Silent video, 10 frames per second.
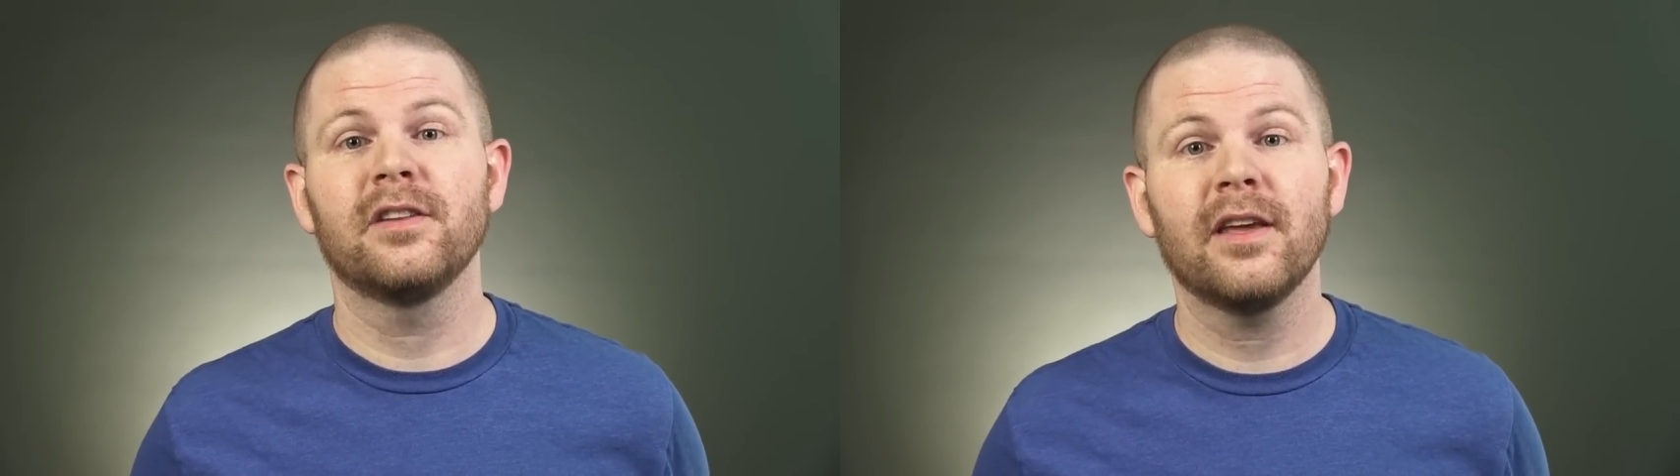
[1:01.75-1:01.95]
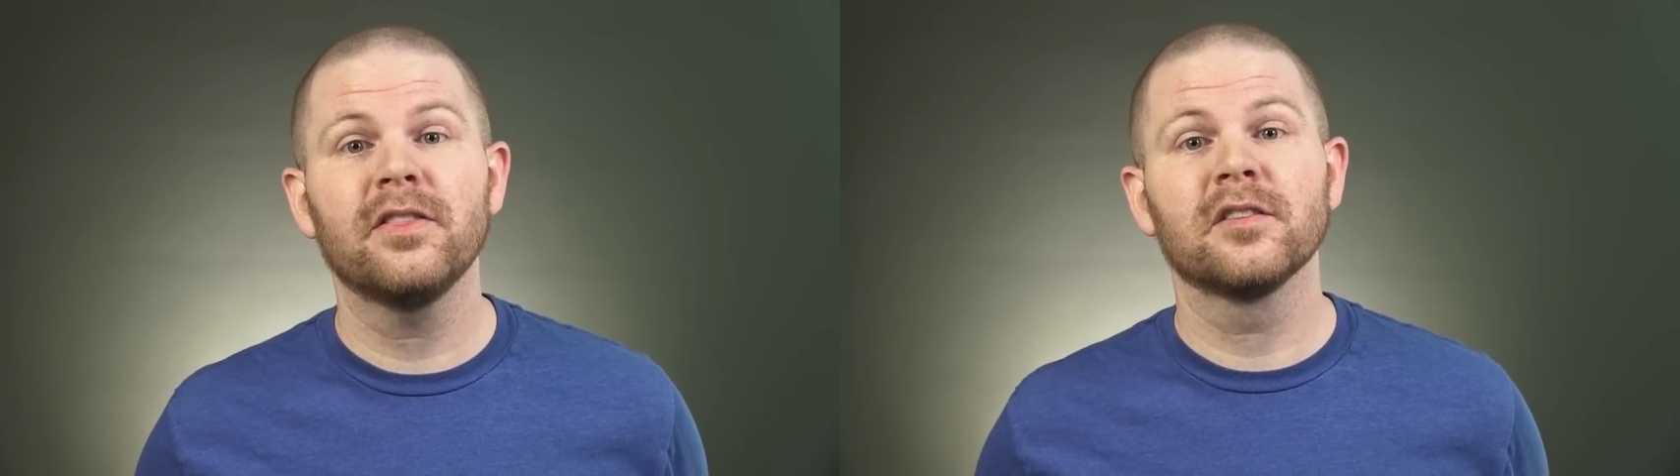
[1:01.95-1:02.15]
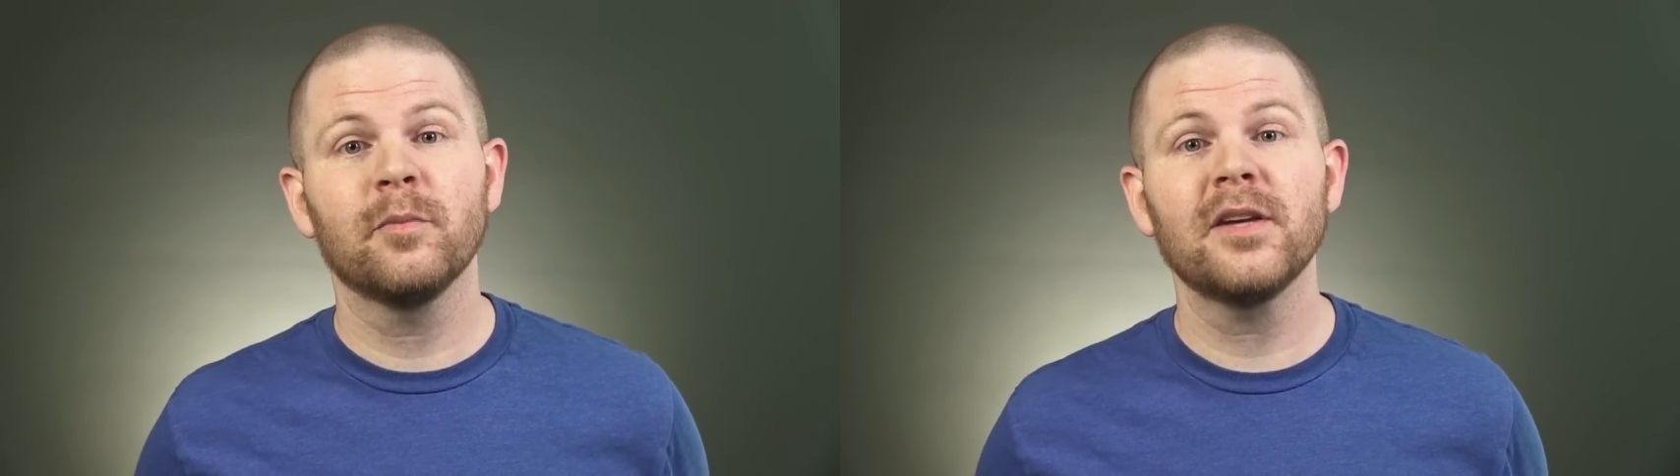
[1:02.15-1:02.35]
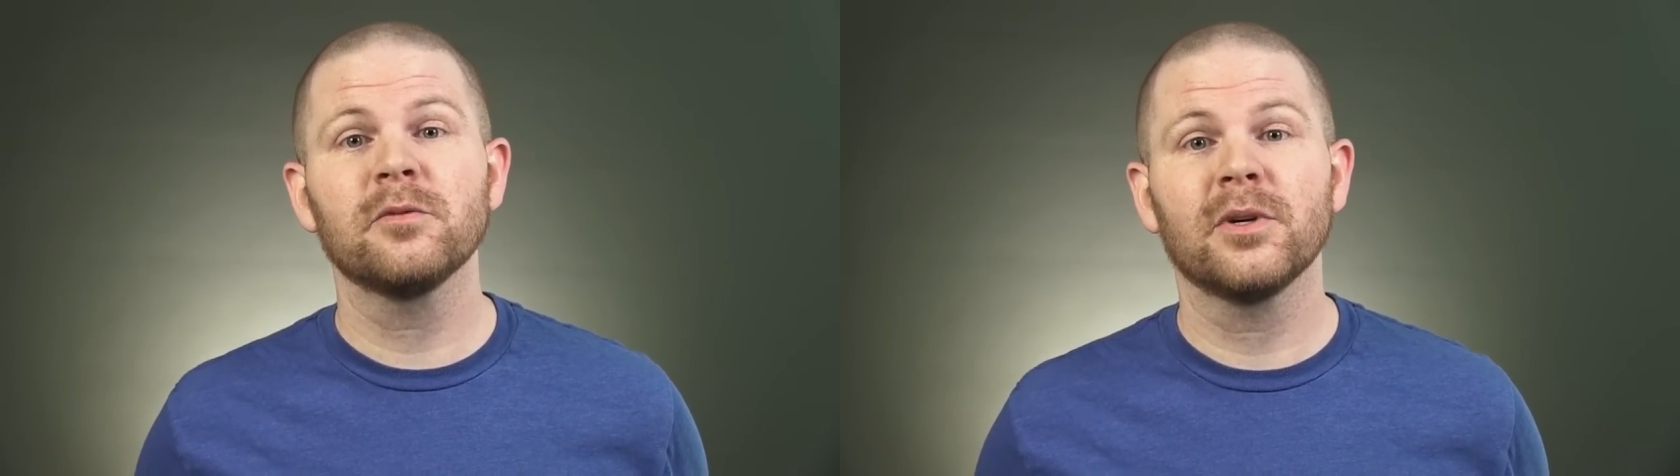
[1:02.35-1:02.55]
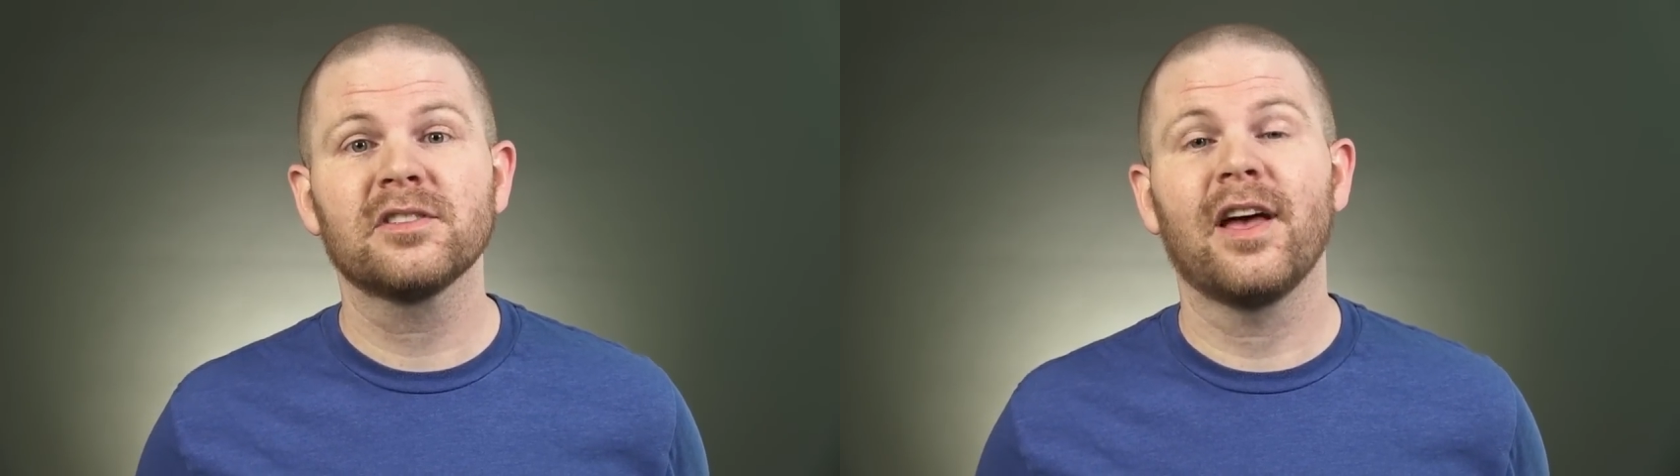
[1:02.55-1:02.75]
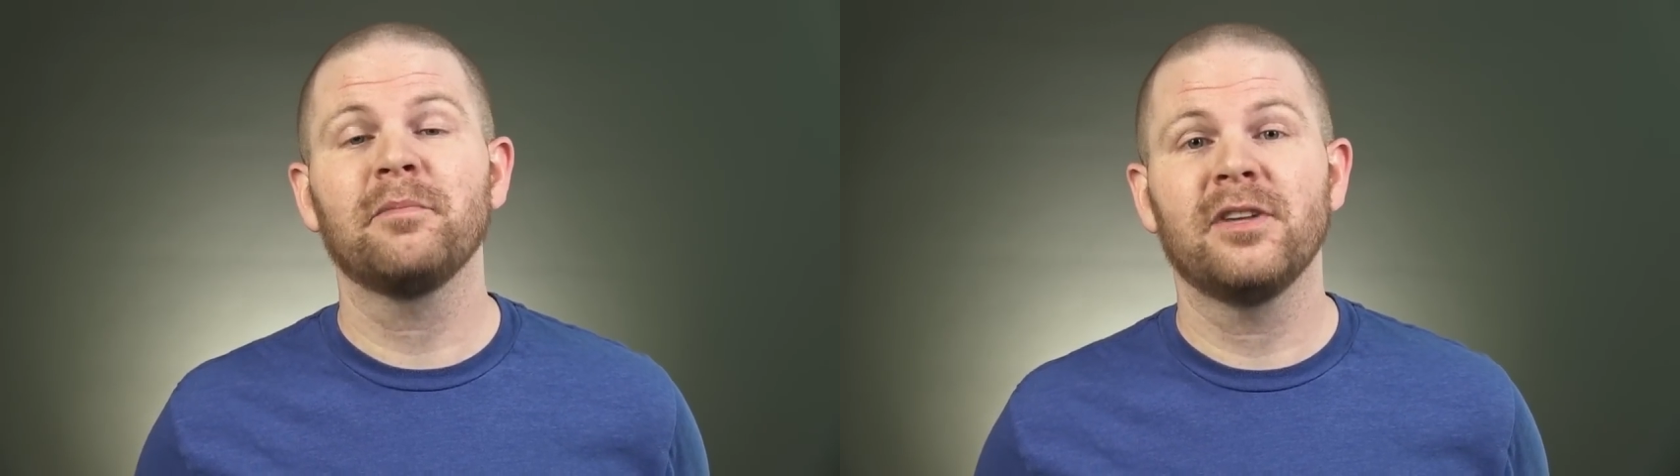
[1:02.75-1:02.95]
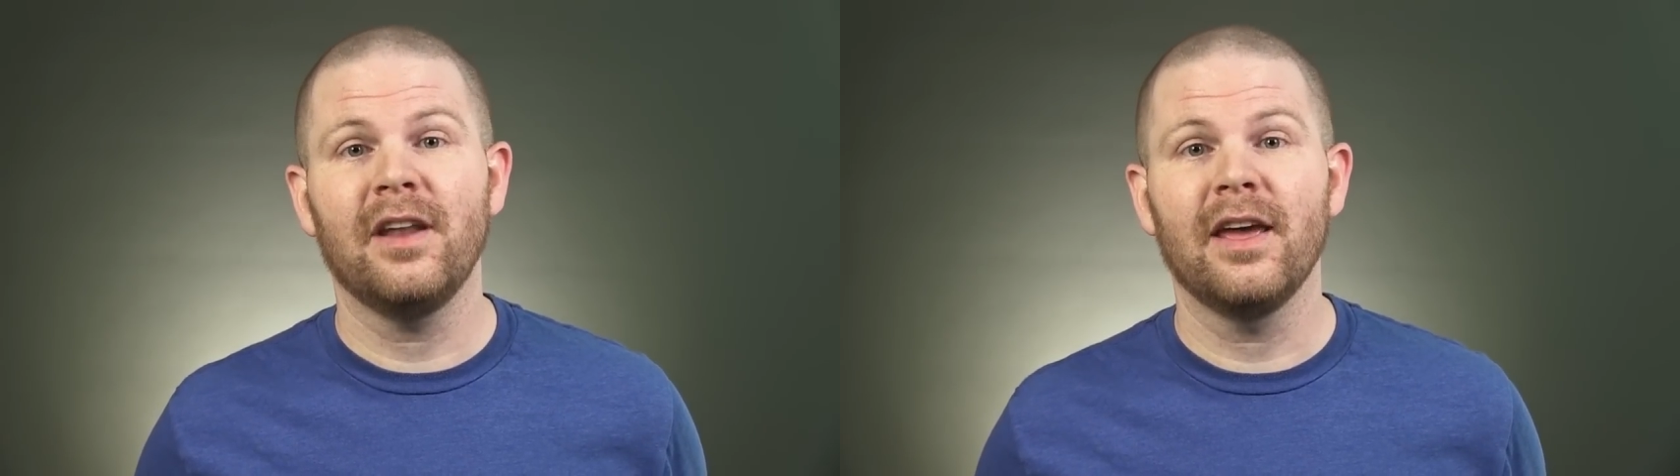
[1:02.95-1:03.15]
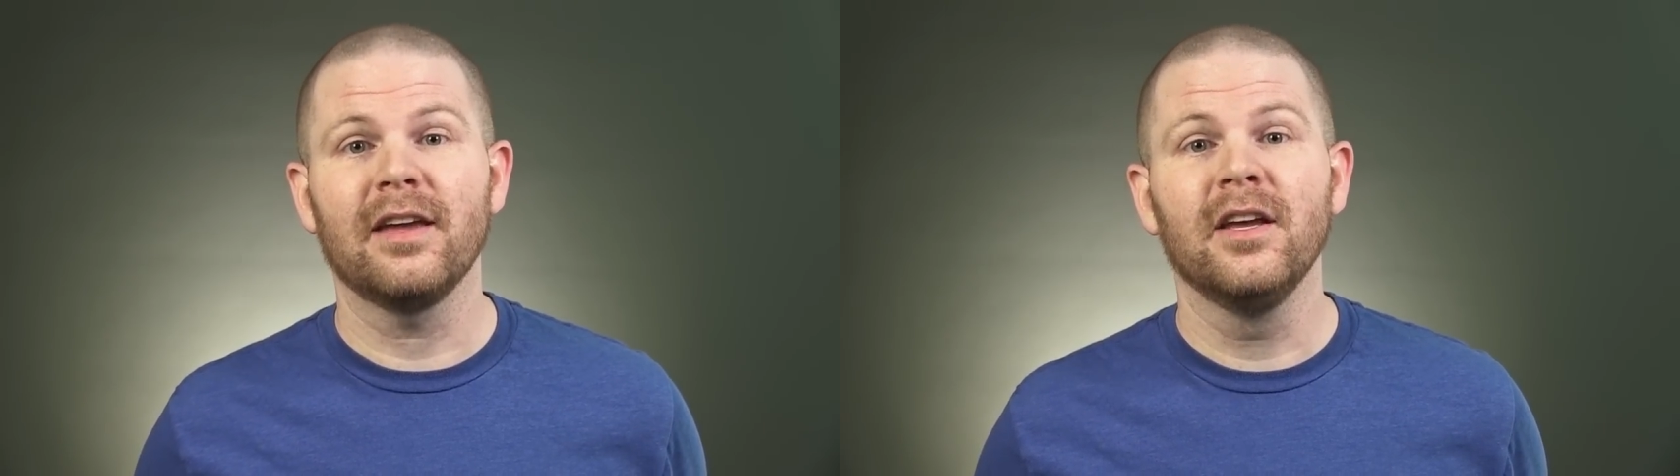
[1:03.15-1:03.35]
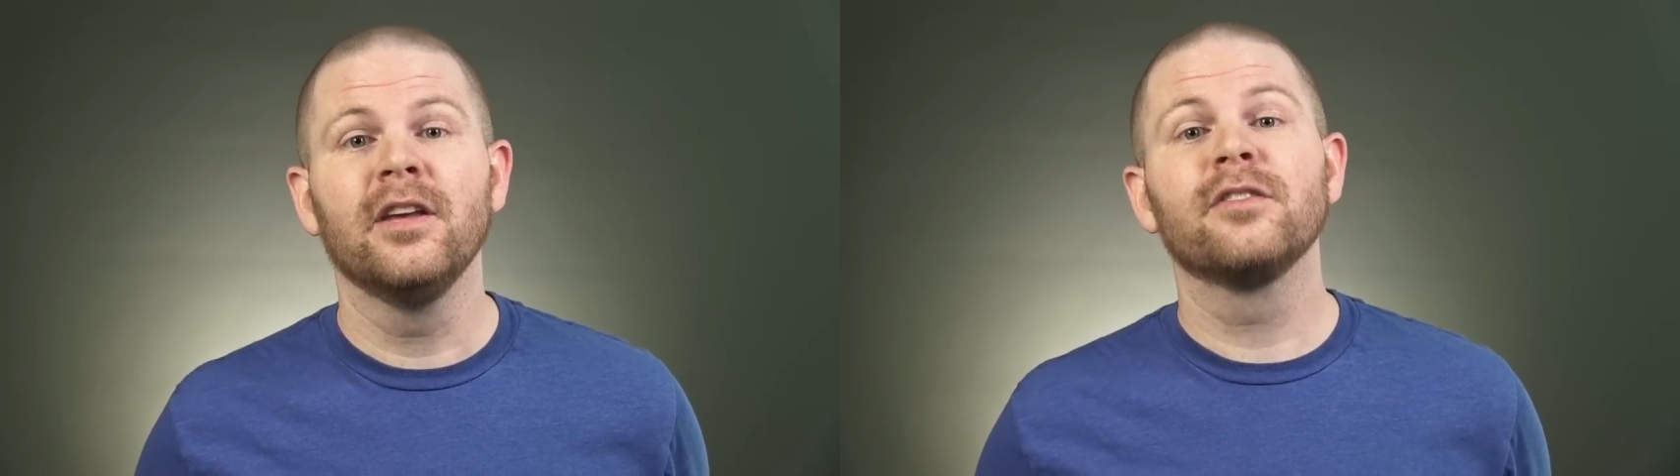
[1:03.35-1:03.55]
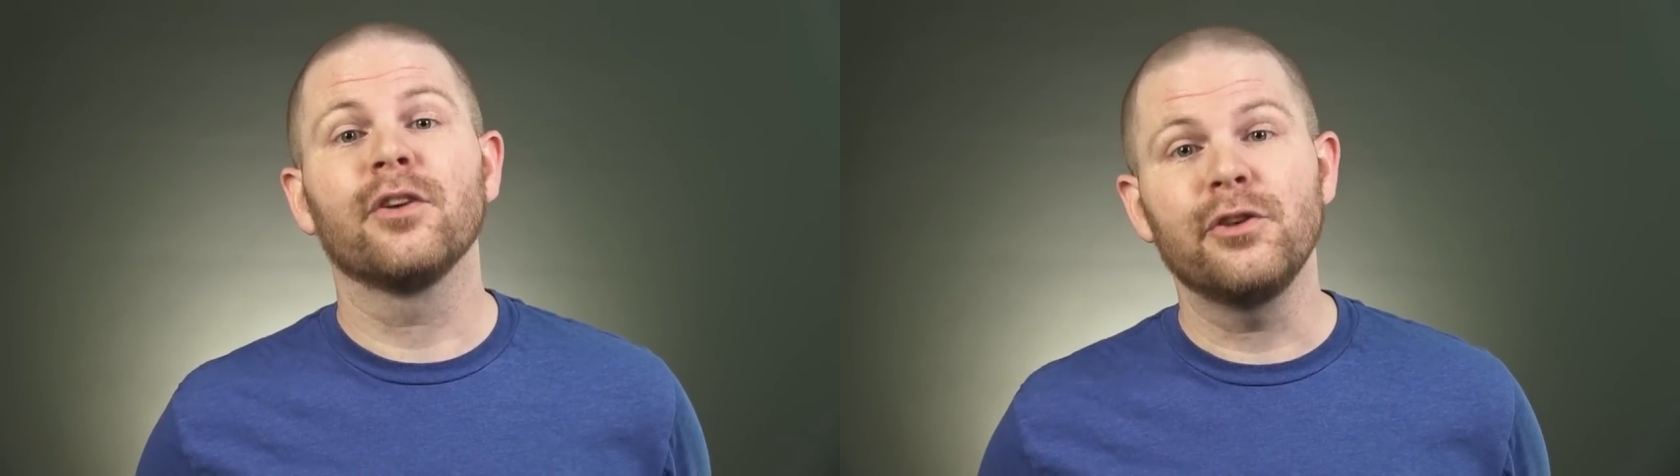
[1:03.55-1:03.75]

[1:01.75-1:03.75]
to get the Spiceworks app today so